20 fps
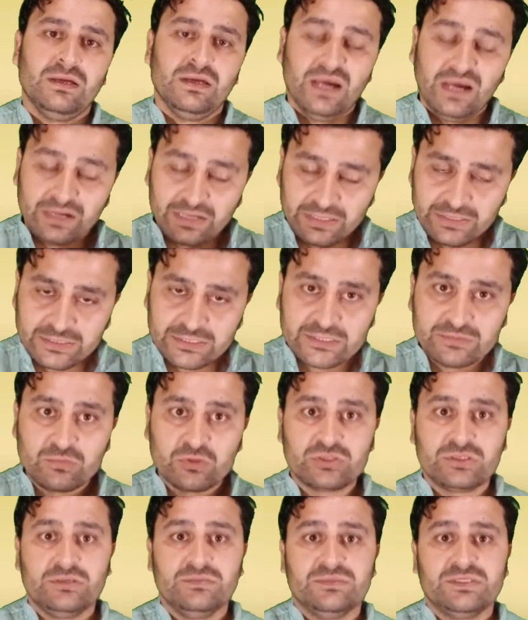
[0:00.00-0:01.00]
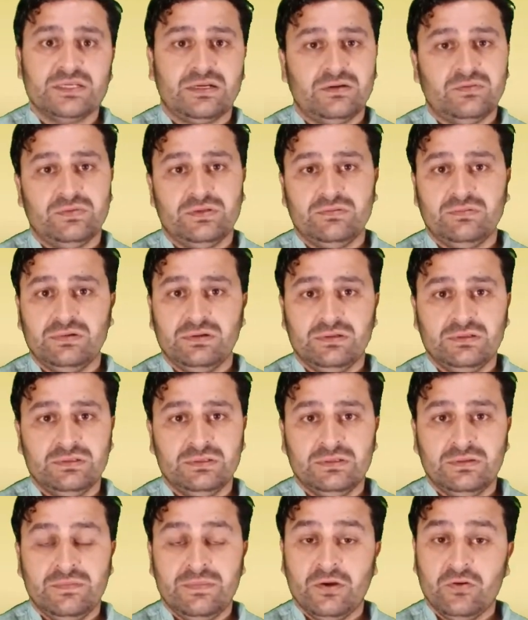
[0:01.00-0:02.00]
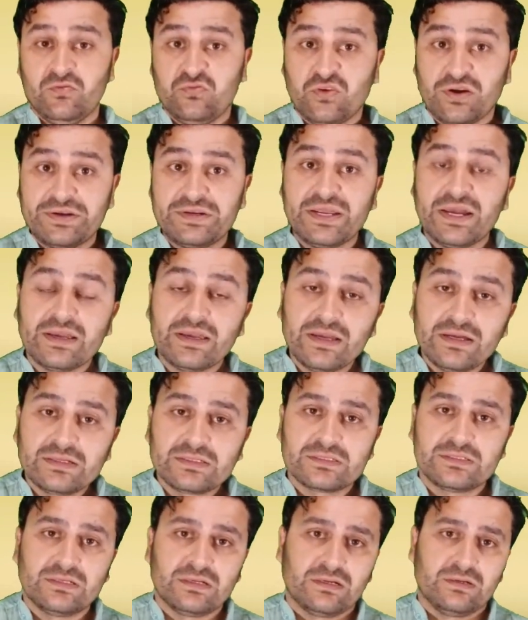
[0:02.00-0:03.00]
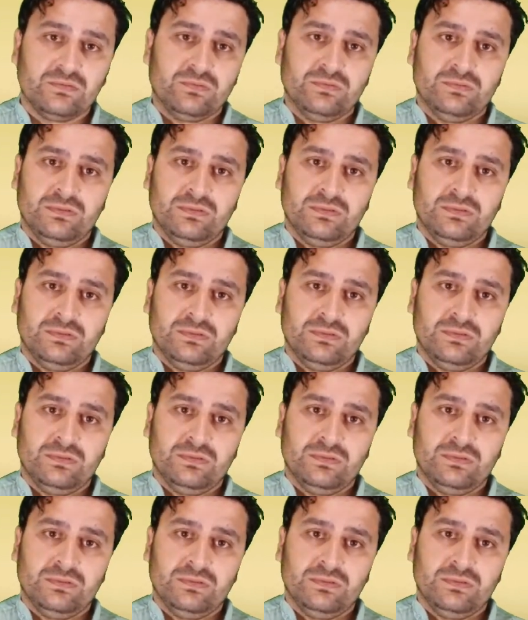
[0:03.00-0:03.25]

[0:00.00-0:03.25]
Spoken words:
against Muslims around the world for decades now.